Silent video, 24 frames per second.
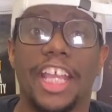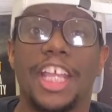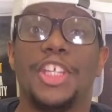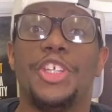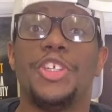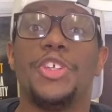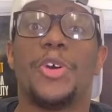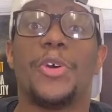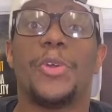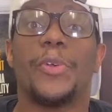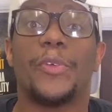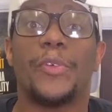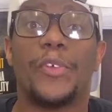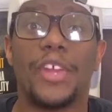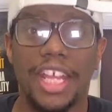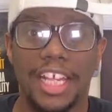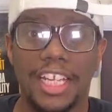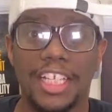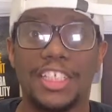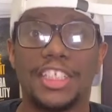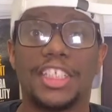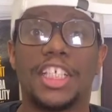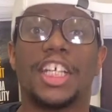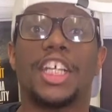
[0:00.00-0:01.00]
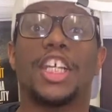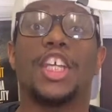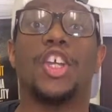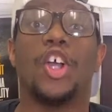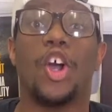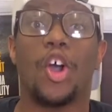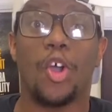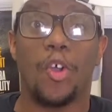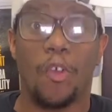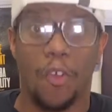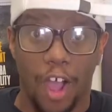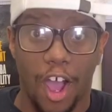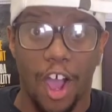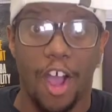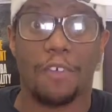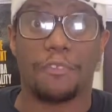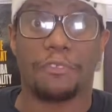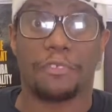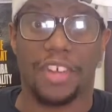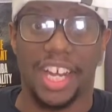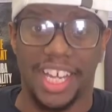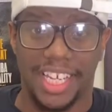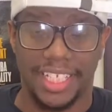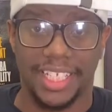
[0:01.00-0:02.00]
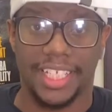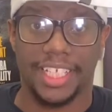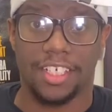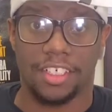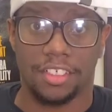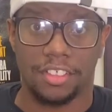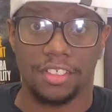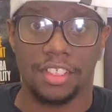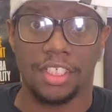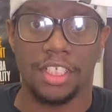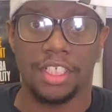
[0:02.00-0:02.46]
and you are ready to go off right now.